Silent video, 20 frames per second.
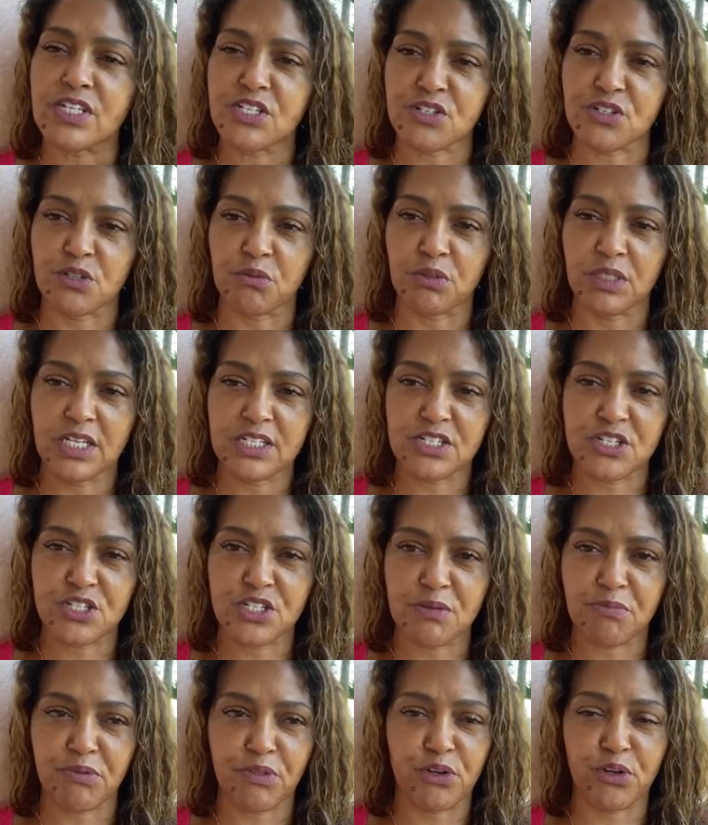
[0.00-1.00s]
Your relationship
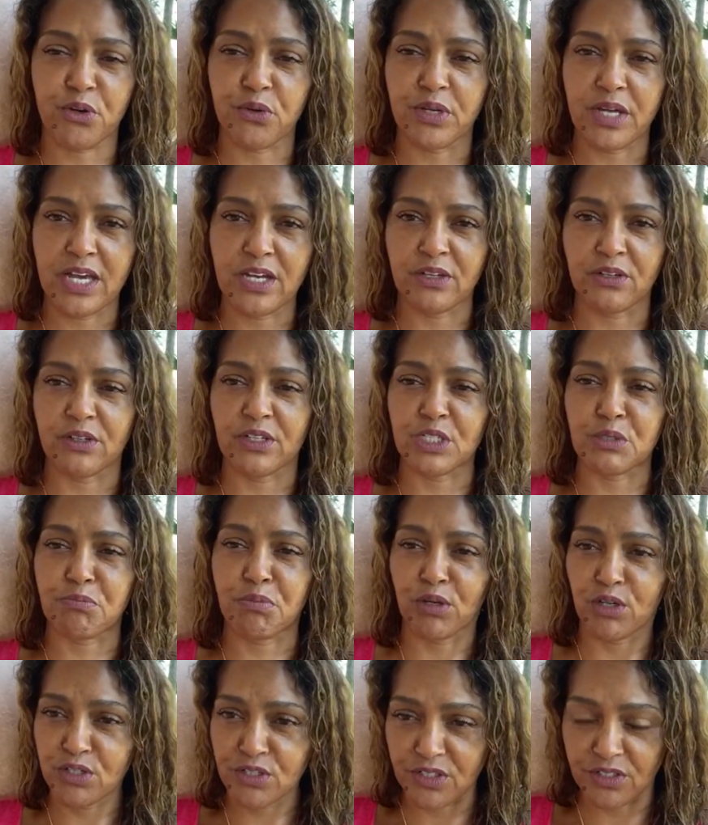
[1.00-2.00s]
with your creator is
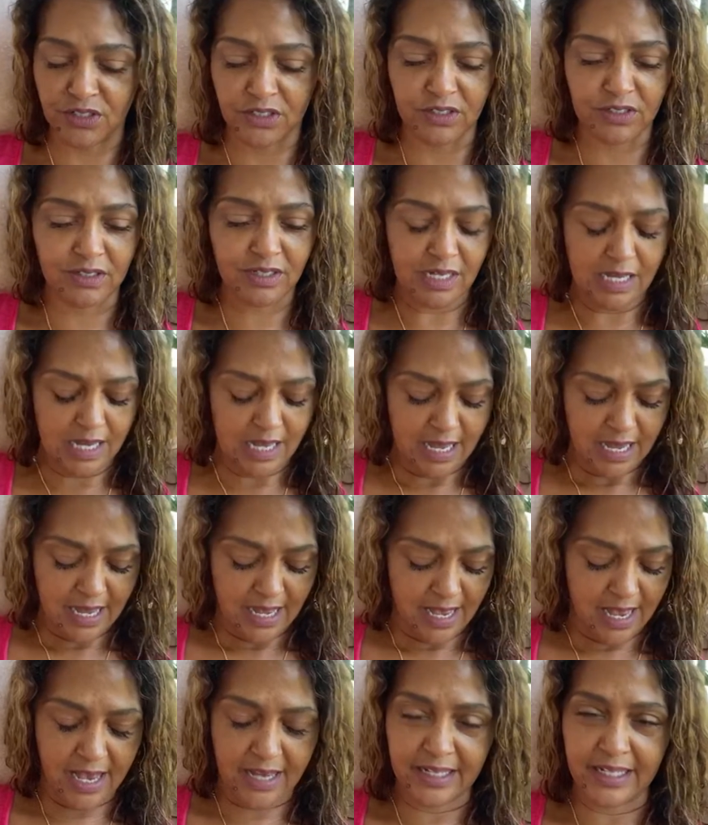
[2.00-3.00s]
personal.
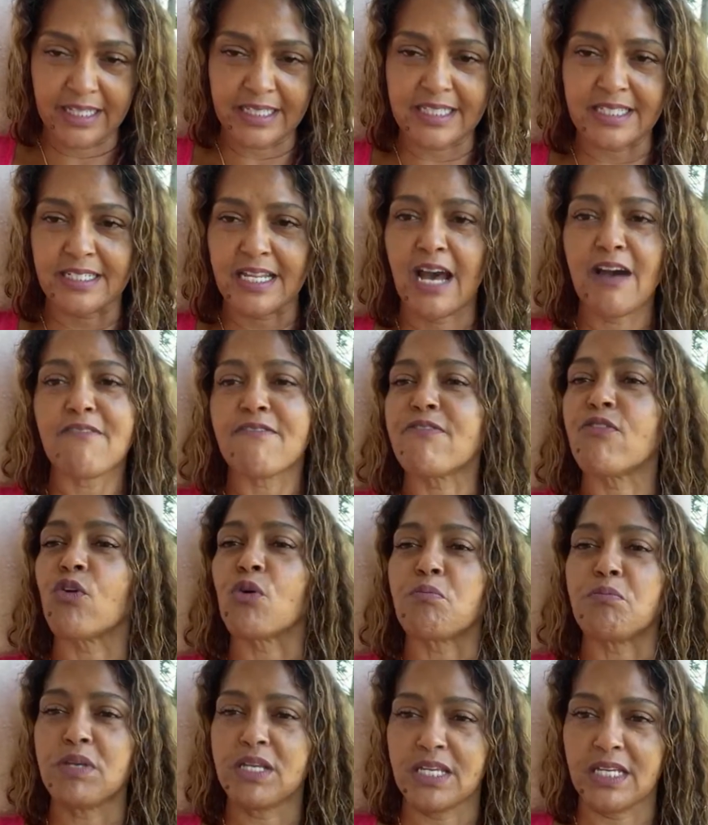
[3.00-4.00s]
And it's not for
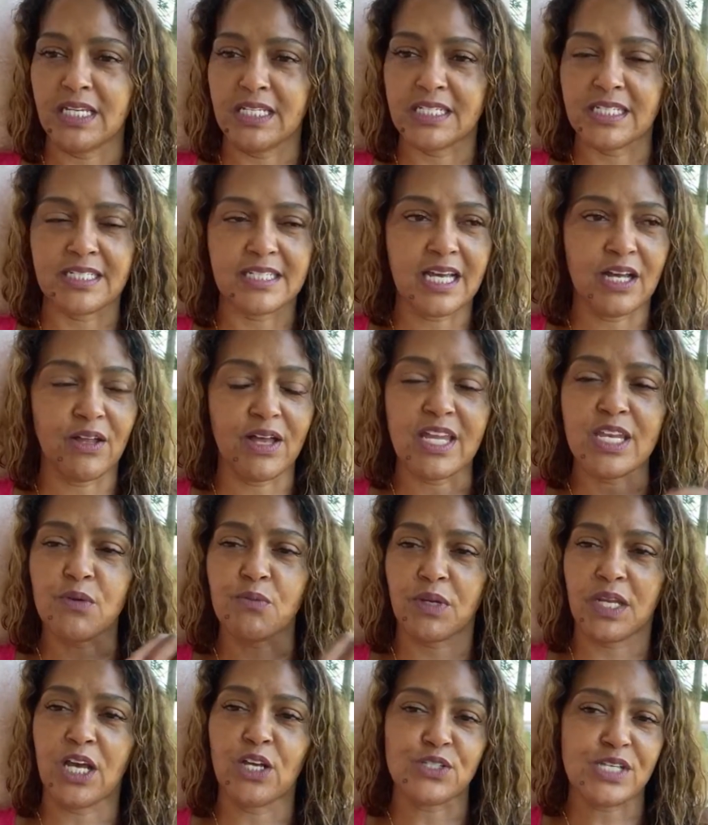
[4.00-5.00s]
me to tell anyone
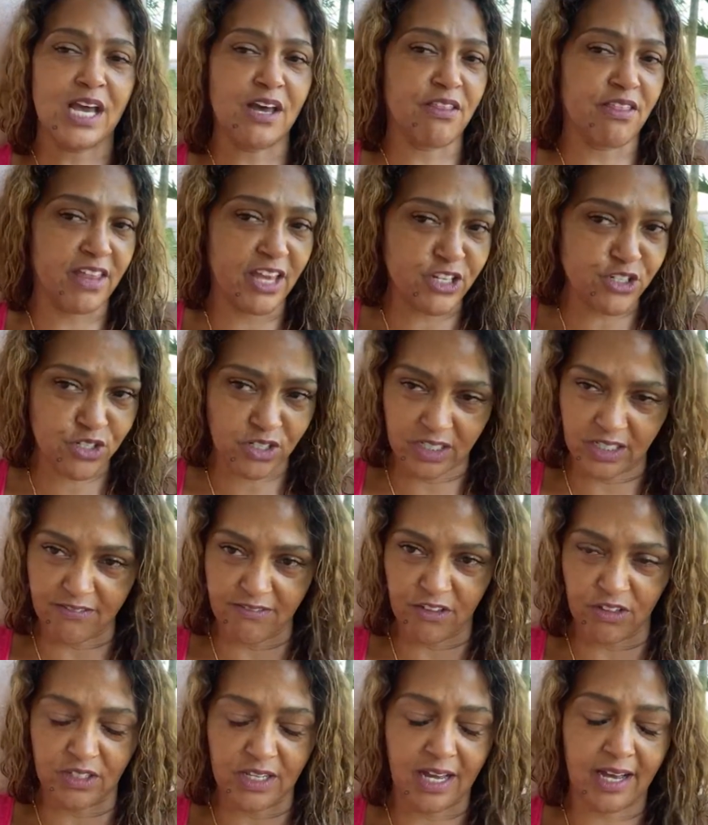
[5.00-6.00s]
else how they should live their
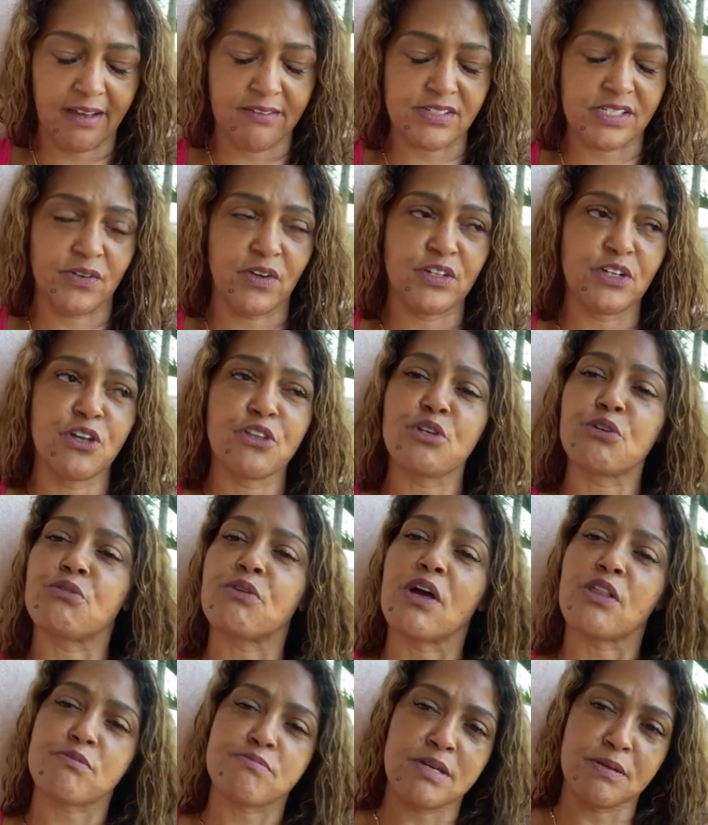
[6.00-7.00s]
lives. Now, I know there are
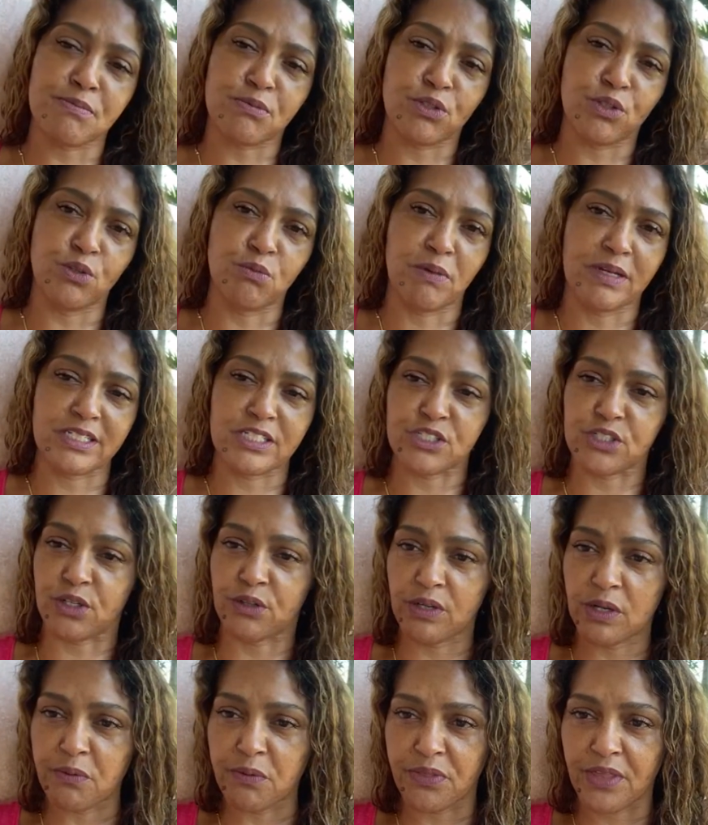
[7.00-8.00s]
other people who might disagree
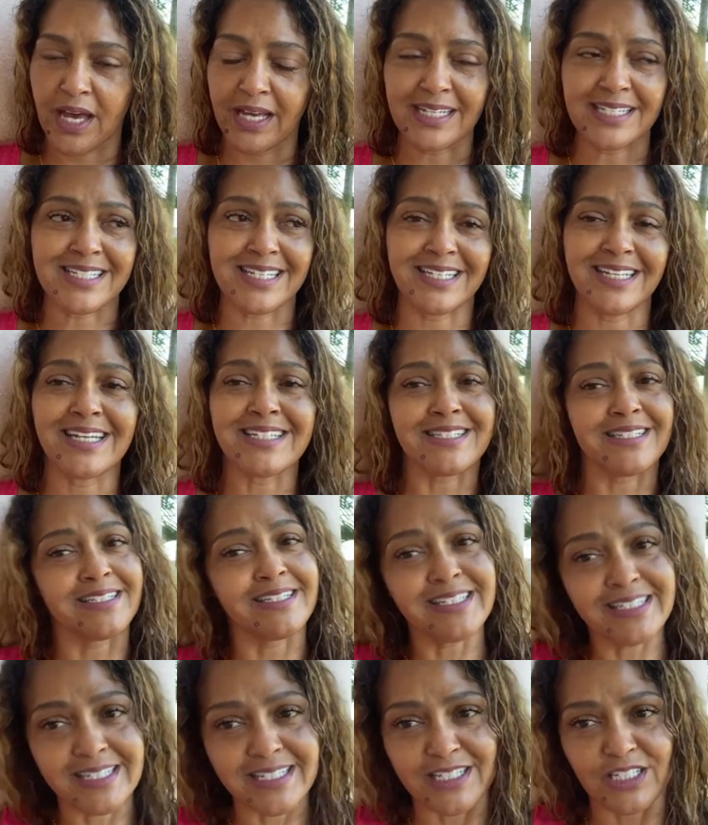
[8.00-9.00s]
with that and say, yes, it
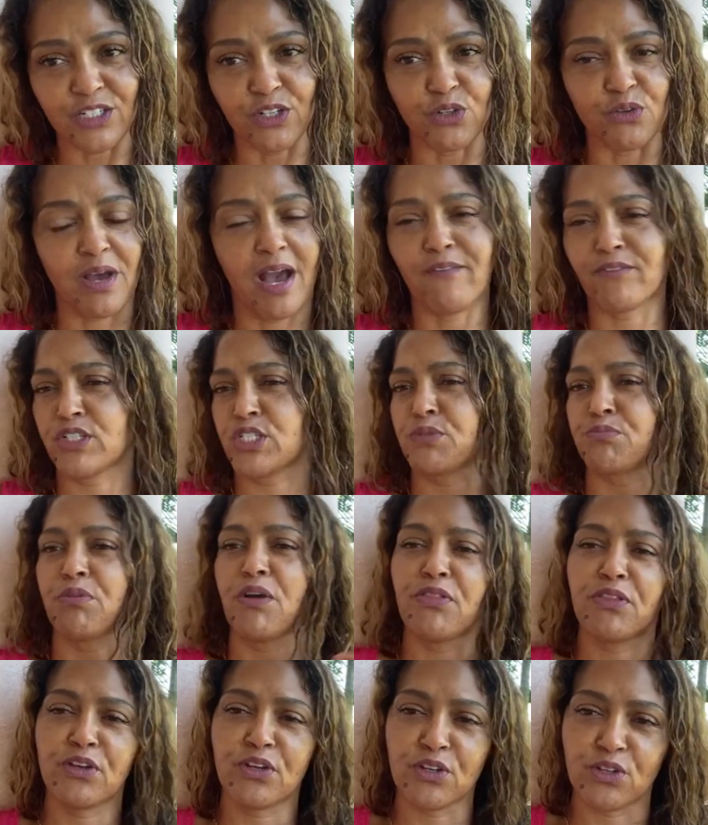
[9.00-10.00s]
is. You have to spread the
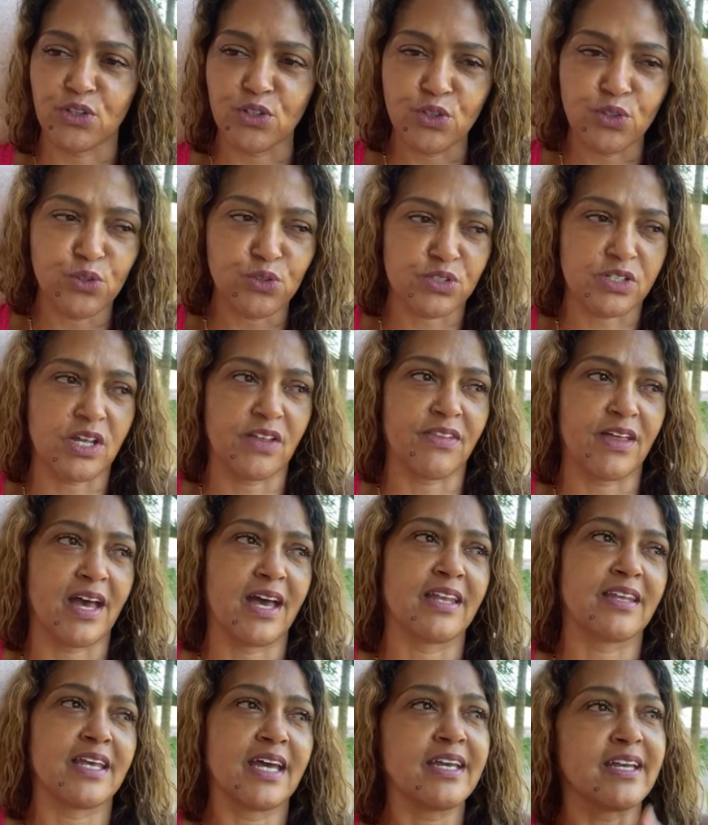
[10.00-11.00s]
good news and all that. And
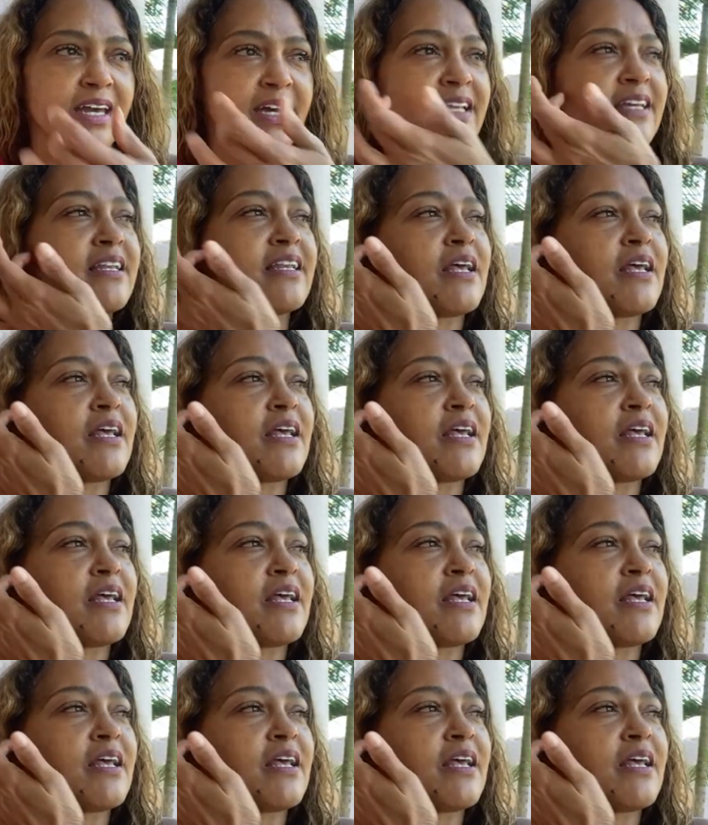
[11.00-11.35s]
I get it.